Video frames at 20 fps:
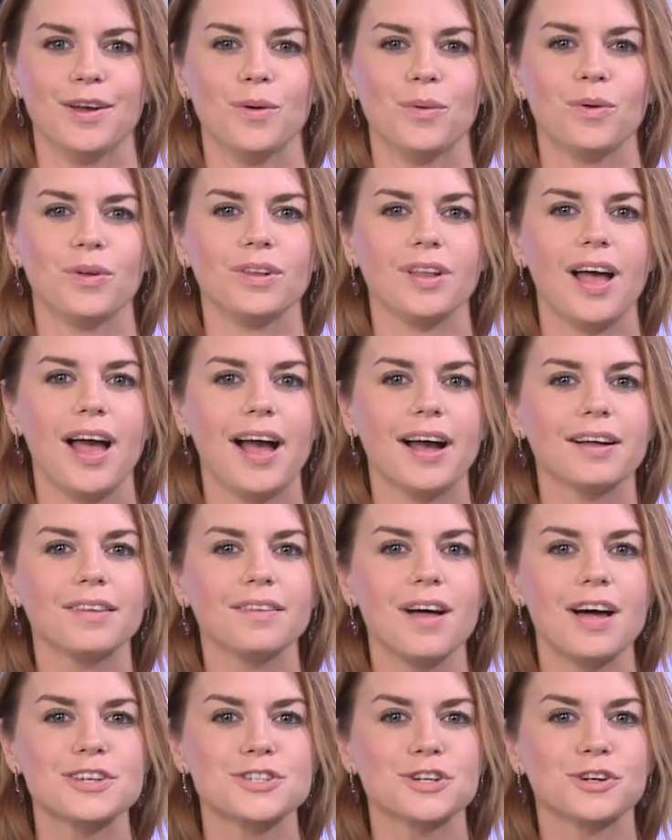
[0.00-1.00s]
Well,
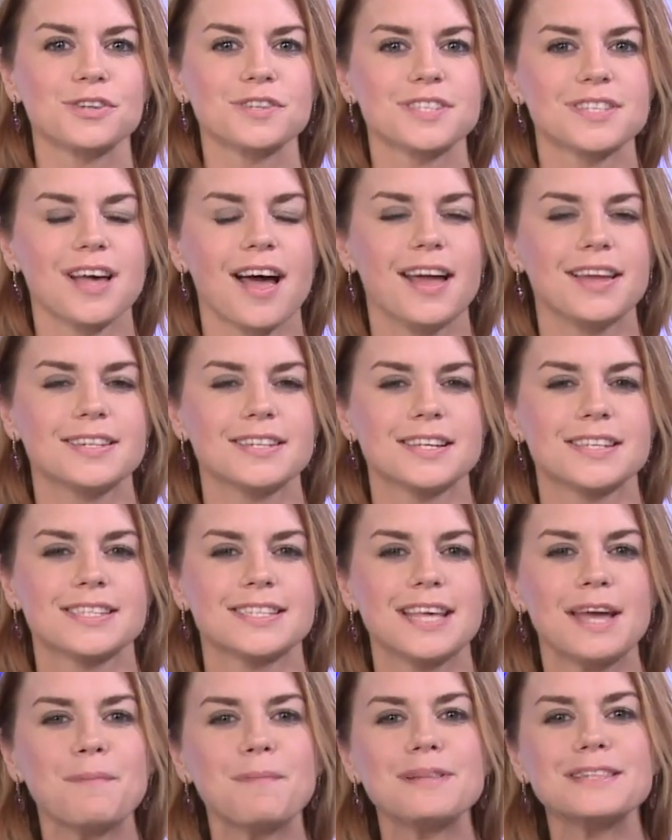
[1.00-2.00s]
ecological scientists,
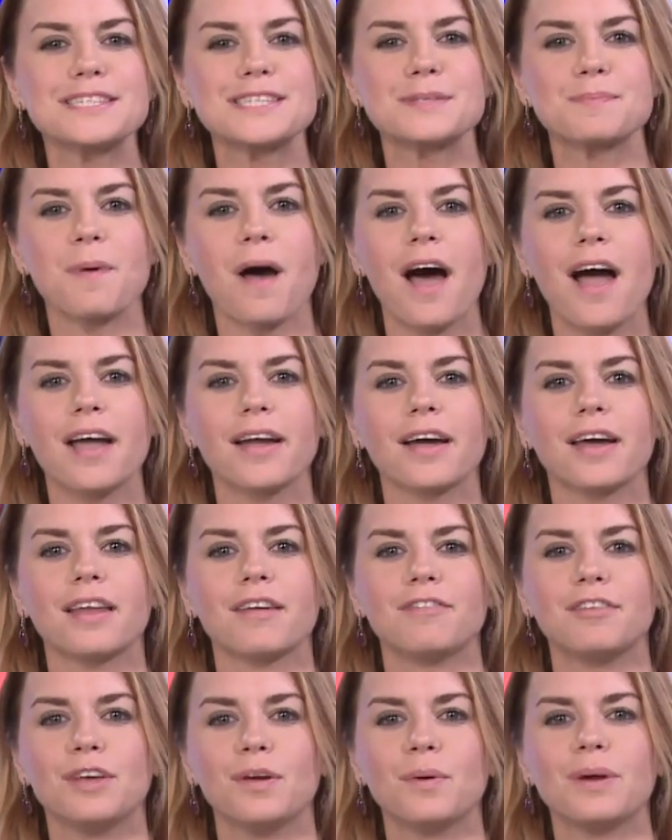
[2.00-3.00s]
they've been spying on a
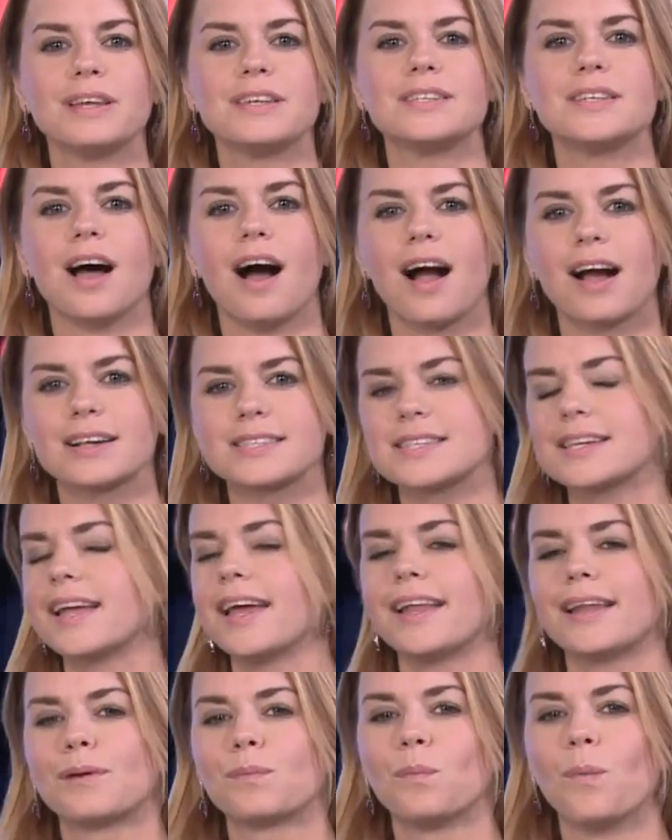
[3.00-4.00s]
few
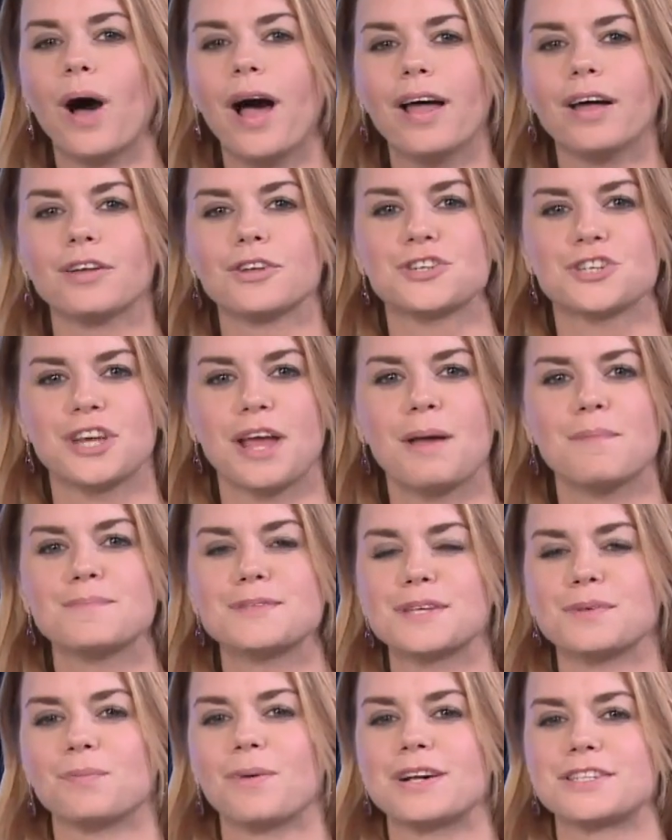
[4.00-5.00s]
intoxicated wild chimps
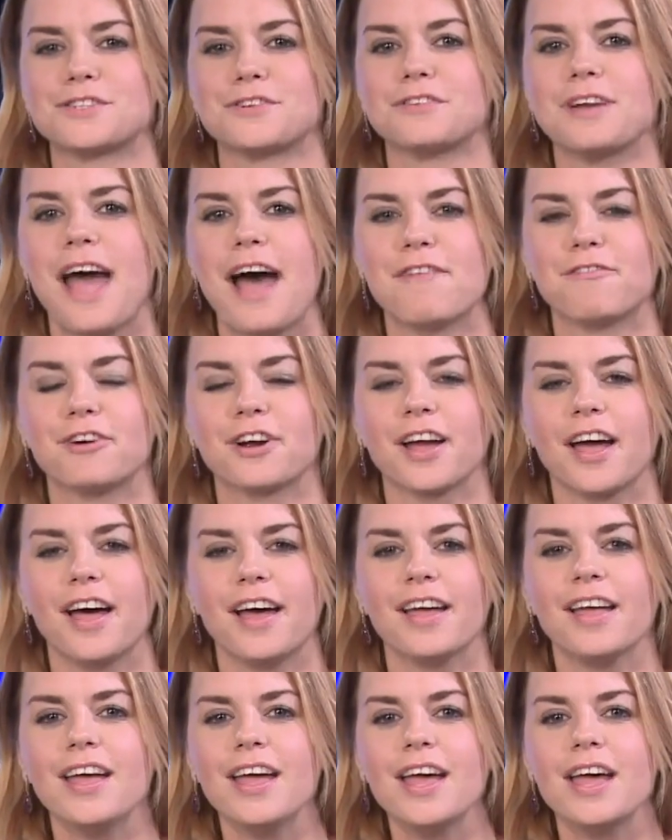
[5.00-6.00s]
in Western
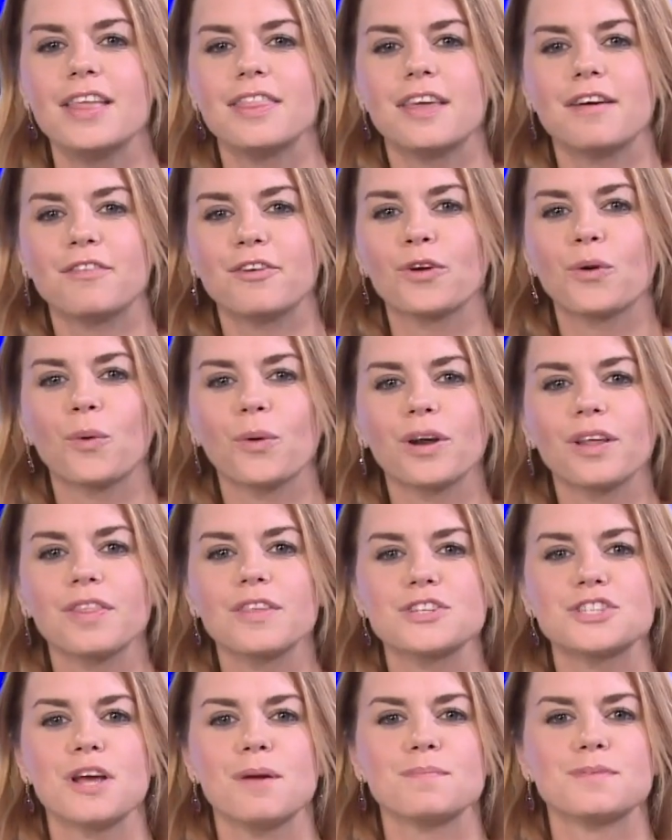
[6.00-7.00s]
Africa. They recorded
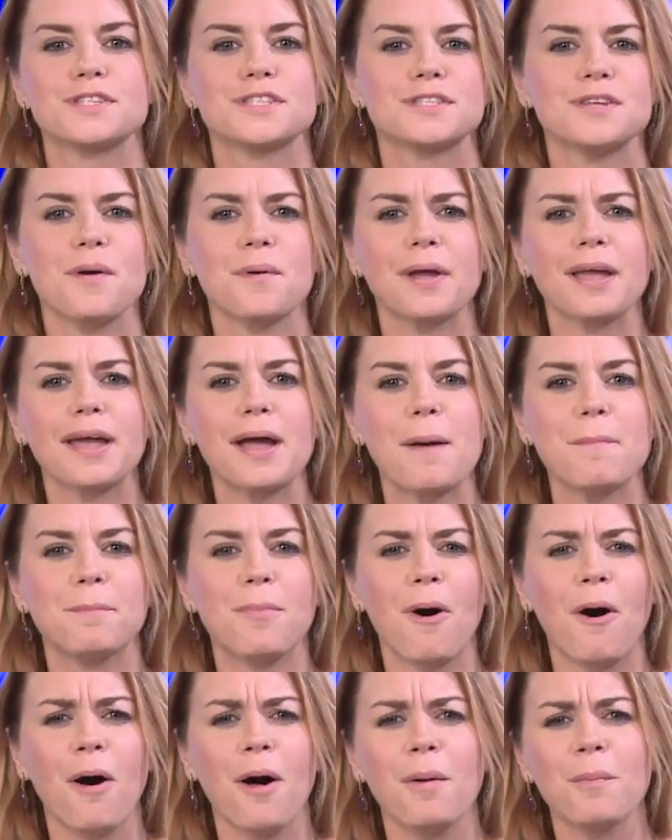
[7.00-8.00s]
the chimps soaking up
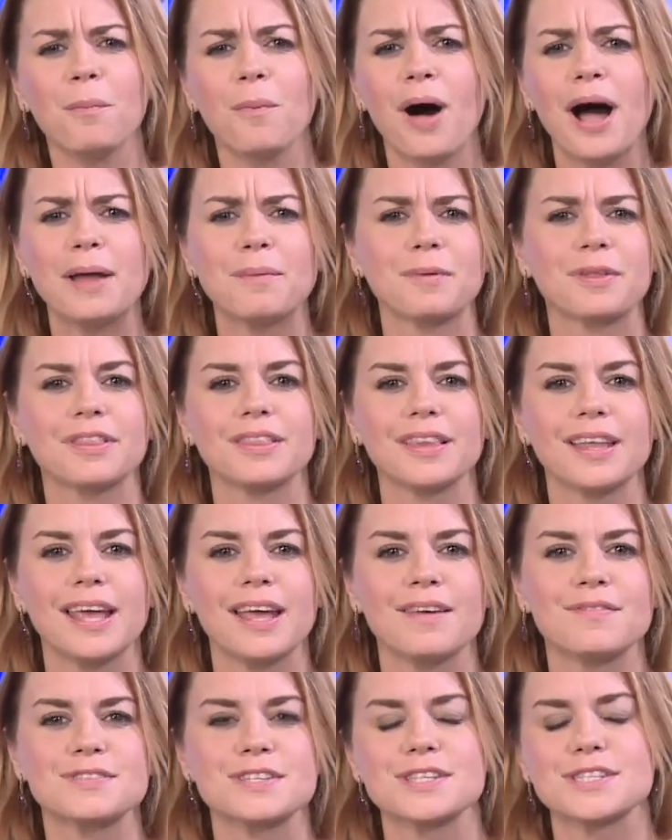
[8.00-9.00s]
palm wine with
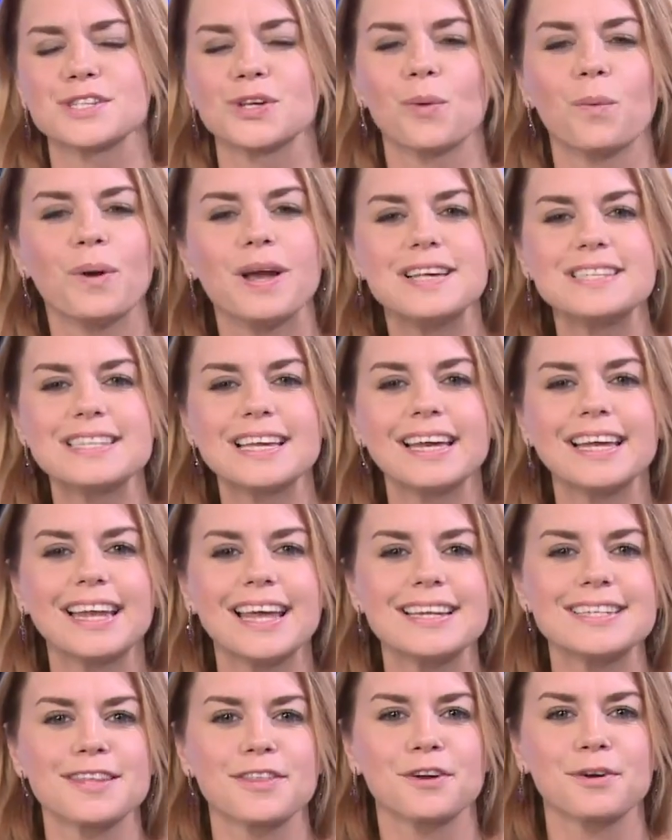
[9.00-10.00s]
leaves, squeezing it
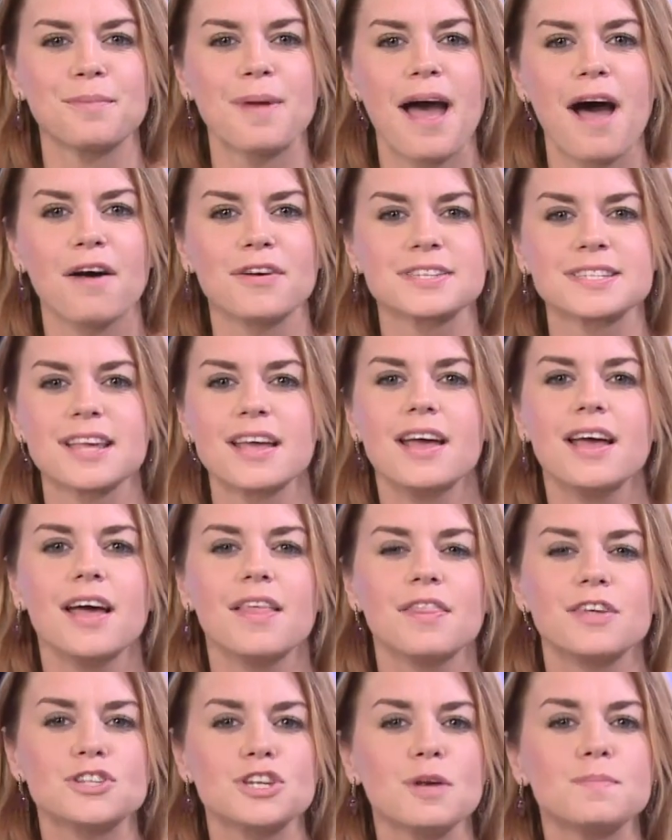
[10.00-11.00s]
into their mouths.
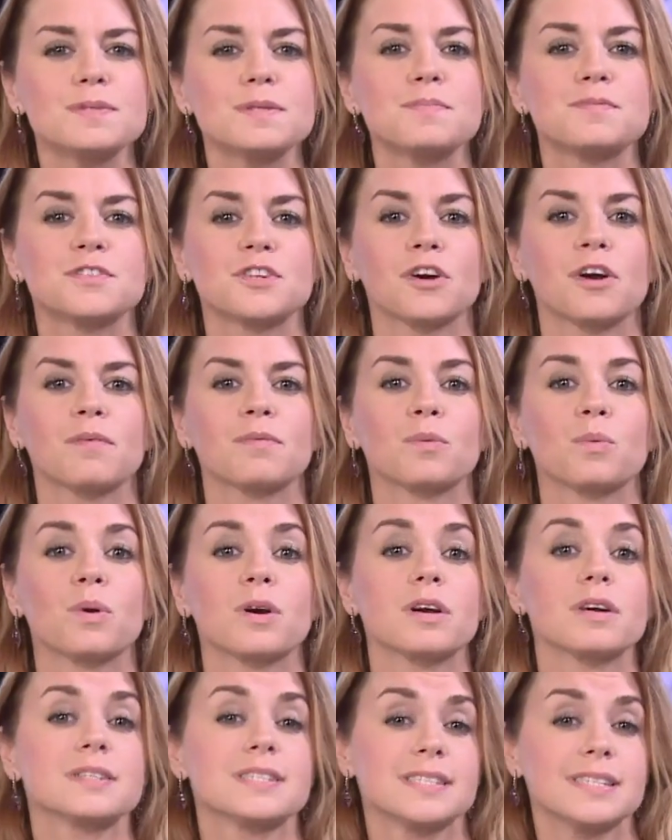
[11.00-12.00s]
The chimps observed
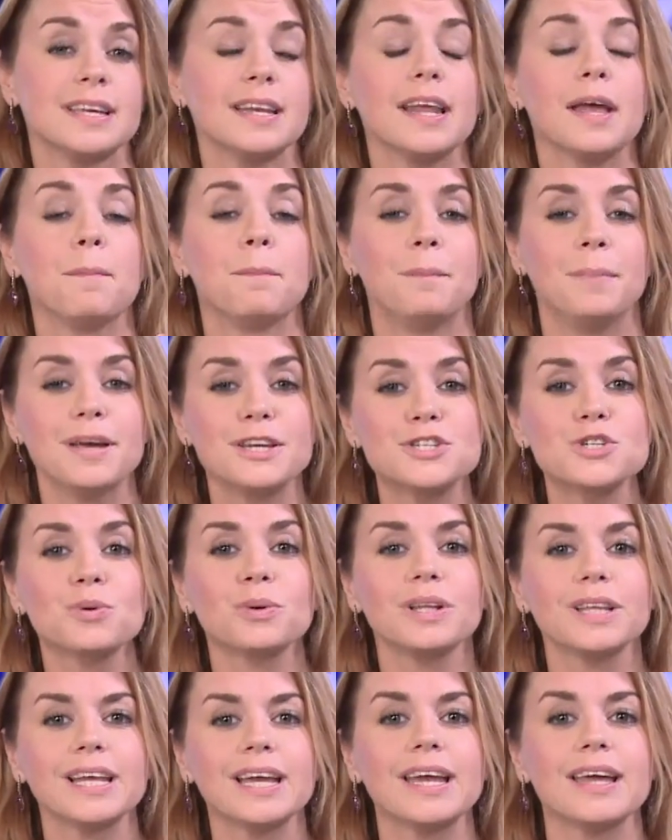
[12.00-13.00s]
were seen
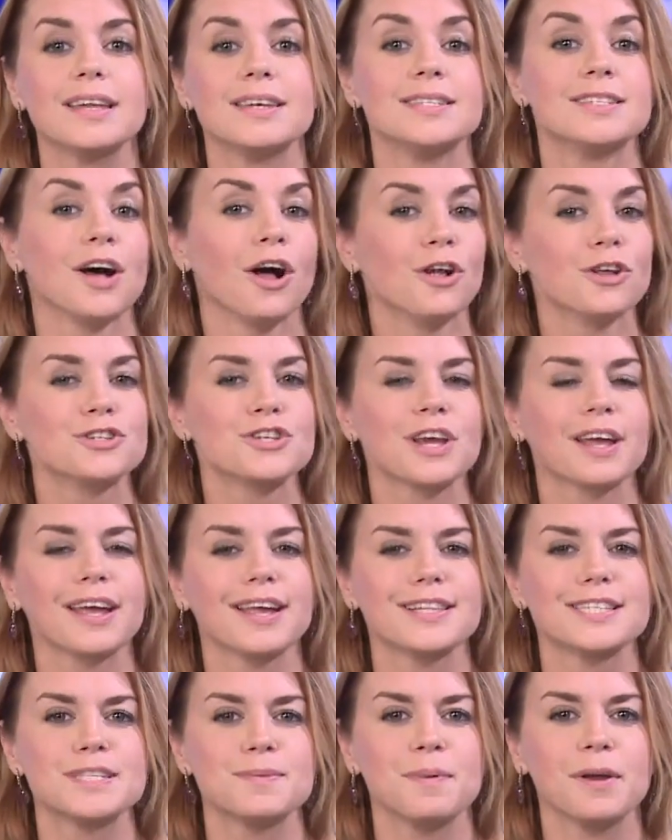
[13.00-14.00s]
habitually indulging
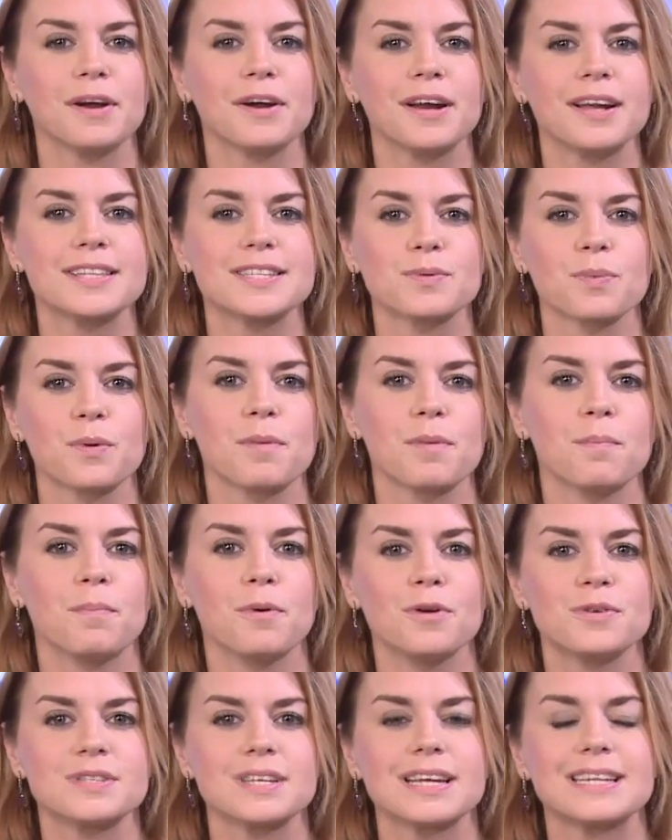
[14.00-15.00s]
in spirits,
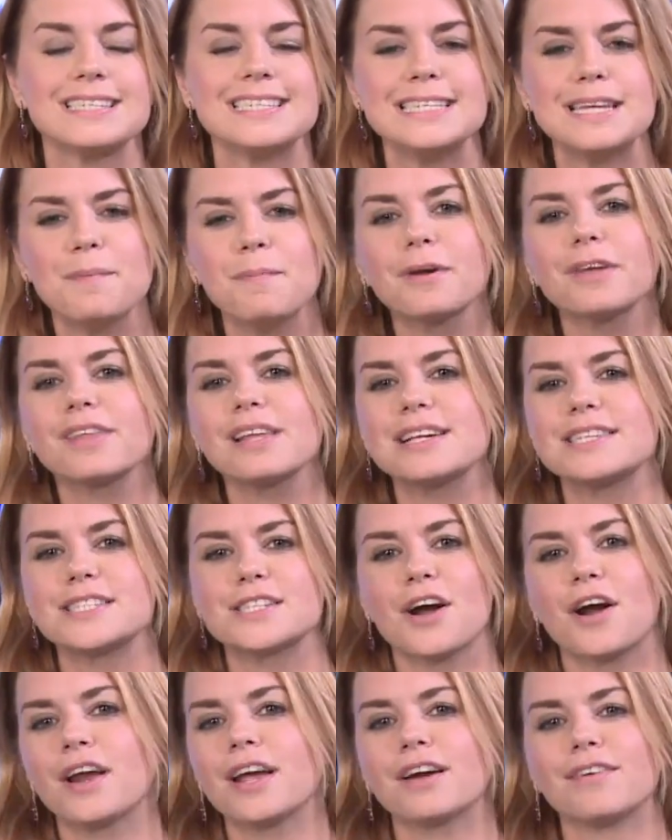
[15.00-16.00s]
boozing typically
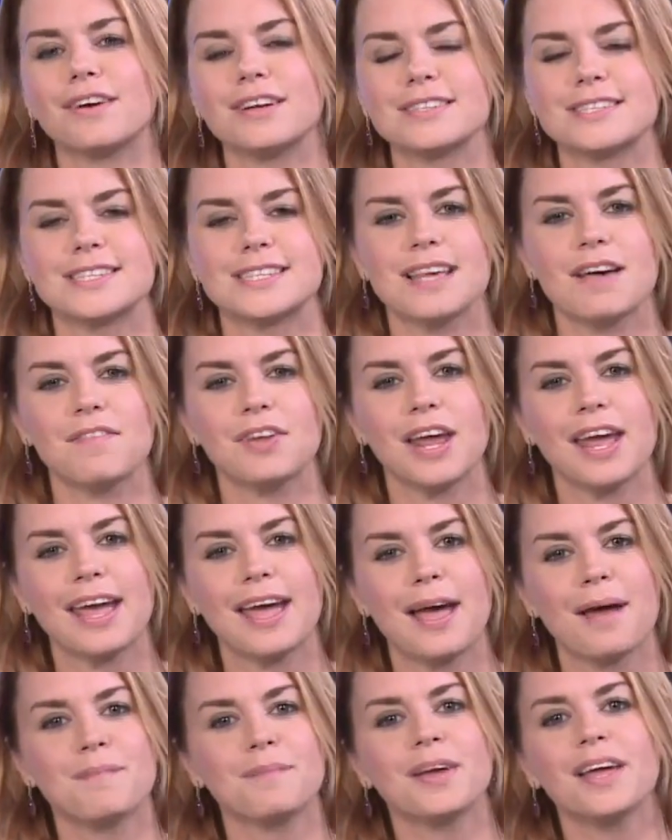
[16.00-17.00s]
starting around 7
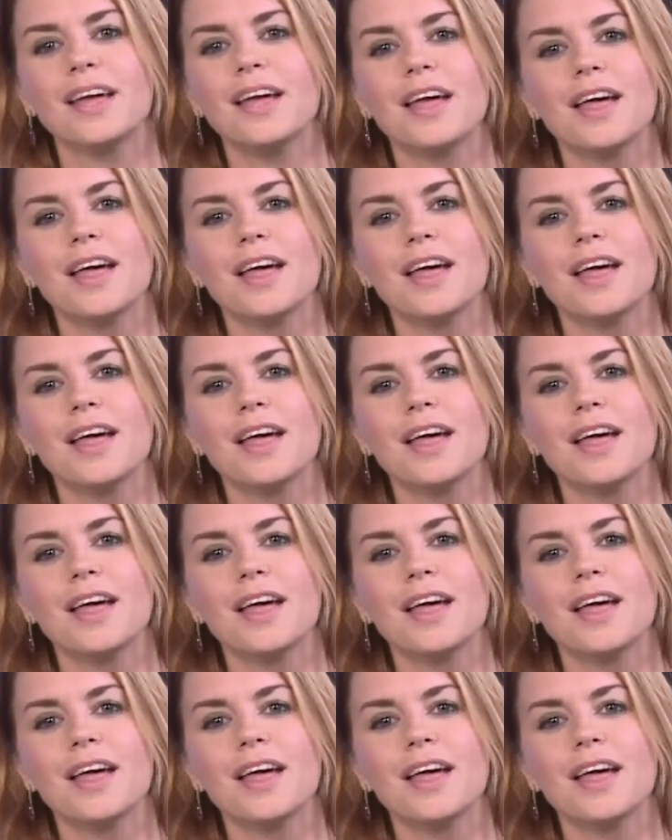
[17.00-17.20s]
a.m.